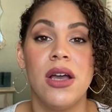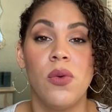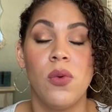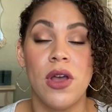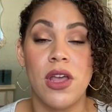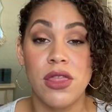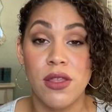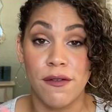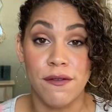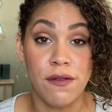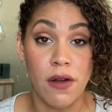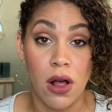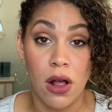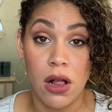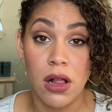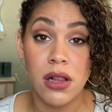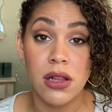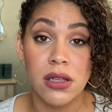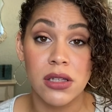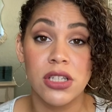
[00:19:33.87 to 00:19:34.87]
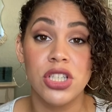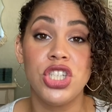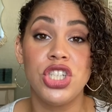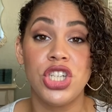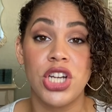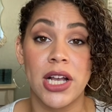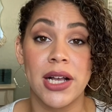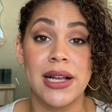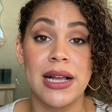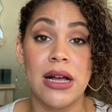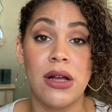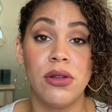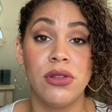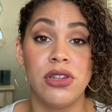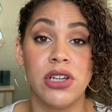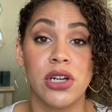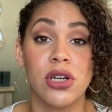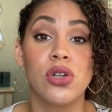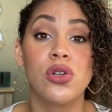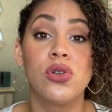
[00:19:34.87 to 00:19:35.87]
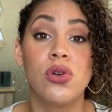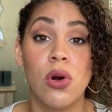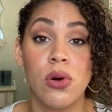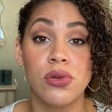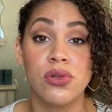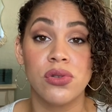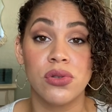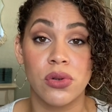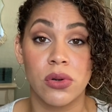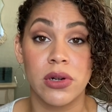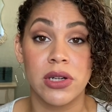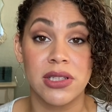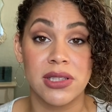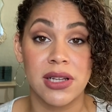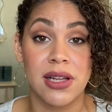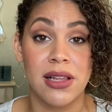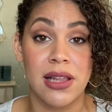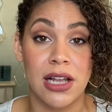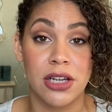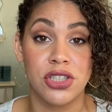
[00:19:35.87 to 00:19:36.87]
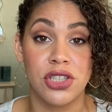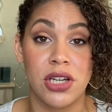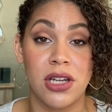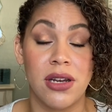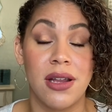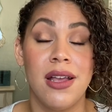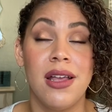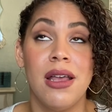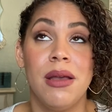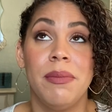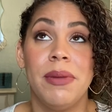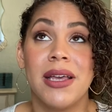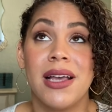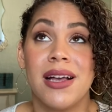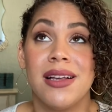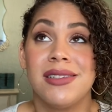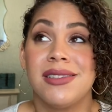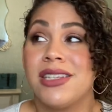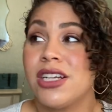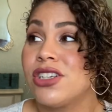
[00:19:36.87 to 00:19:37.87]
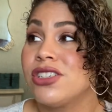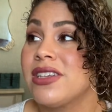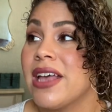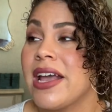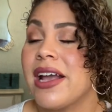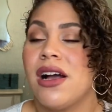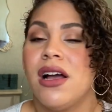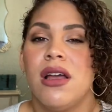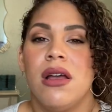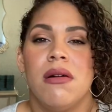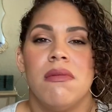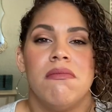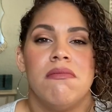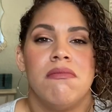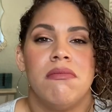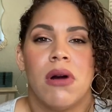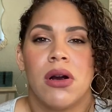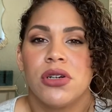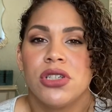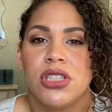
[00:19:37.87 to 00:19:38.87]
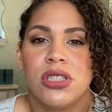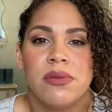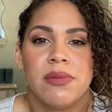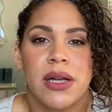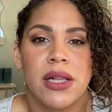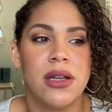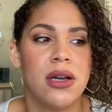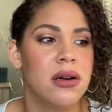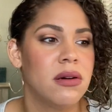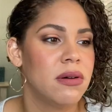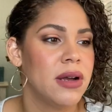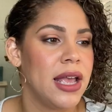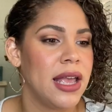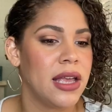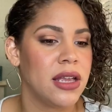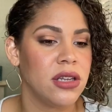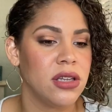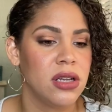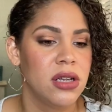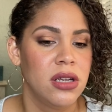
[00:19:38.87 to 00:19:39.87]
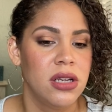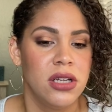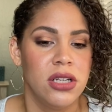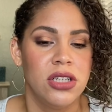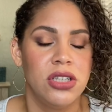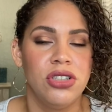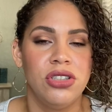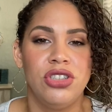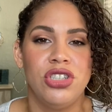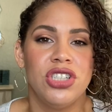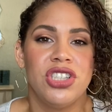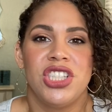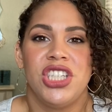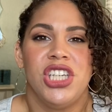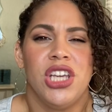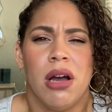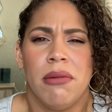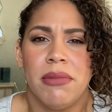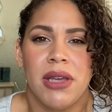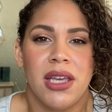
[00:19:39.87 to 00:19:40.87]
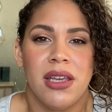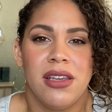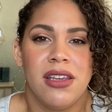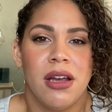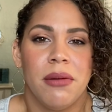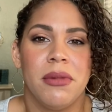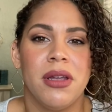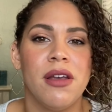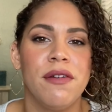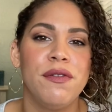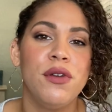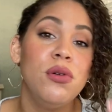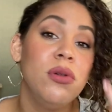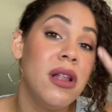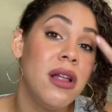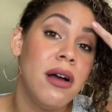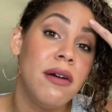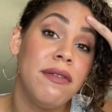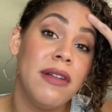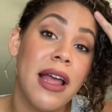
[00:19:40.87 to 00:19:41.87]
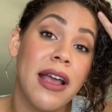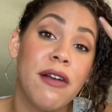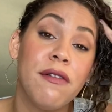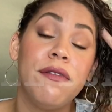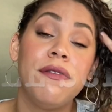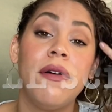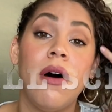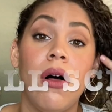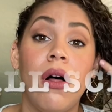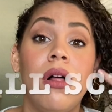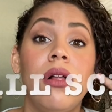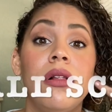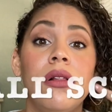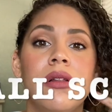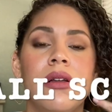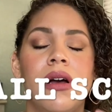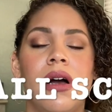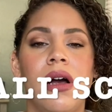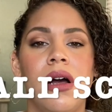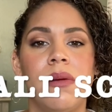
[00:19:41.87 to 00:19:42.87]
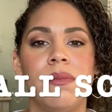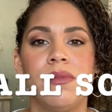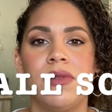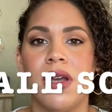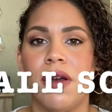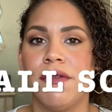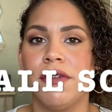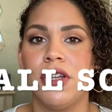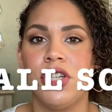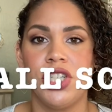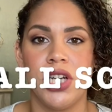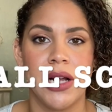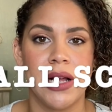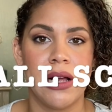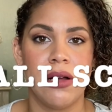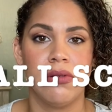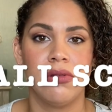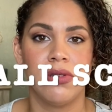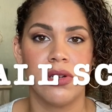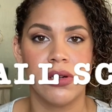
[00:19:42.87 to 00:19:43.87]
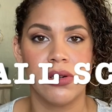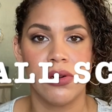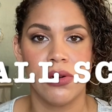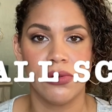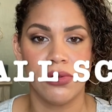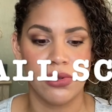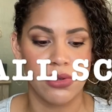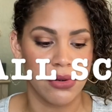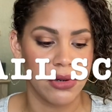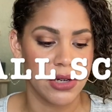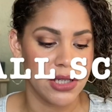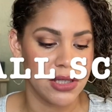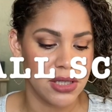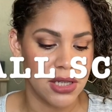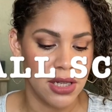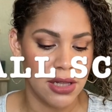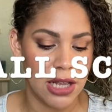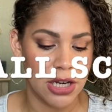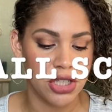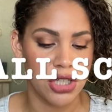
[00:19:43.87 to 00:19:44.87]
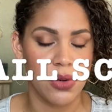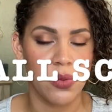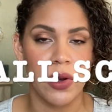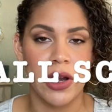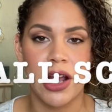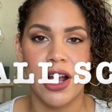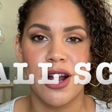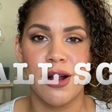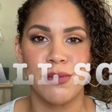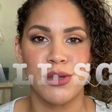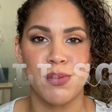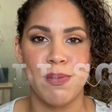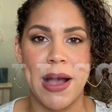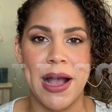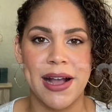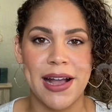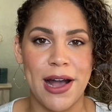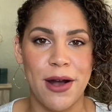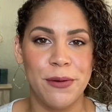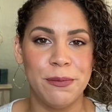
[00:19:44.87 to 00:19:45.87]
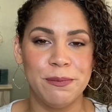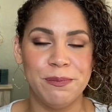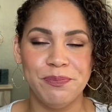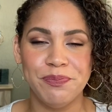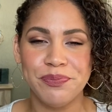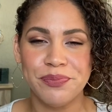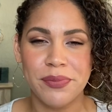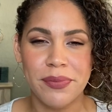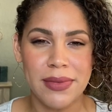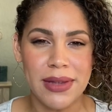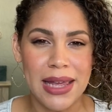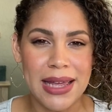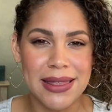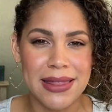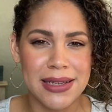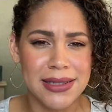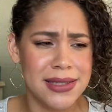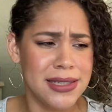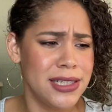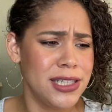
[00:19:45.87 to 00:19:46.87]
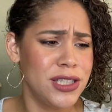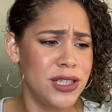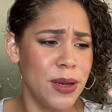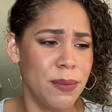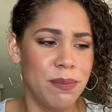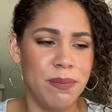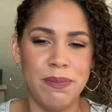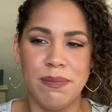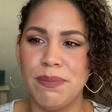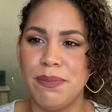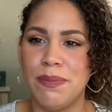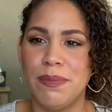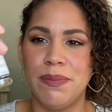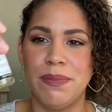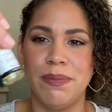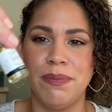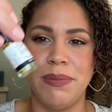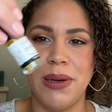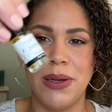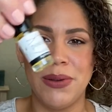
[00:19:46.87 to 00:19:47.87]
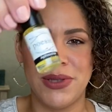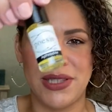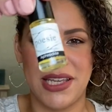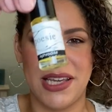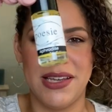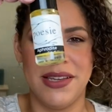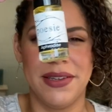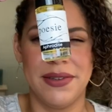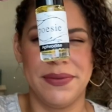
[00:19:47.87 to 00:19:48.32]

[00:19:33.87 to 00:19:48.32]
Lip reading: In the fall, check out their Ghost Stories collection, because there's like marshmallow and just yummy, yummy. If you love like fall, definitely check out their Ghost Stories collection when it comes back out. This is Posy.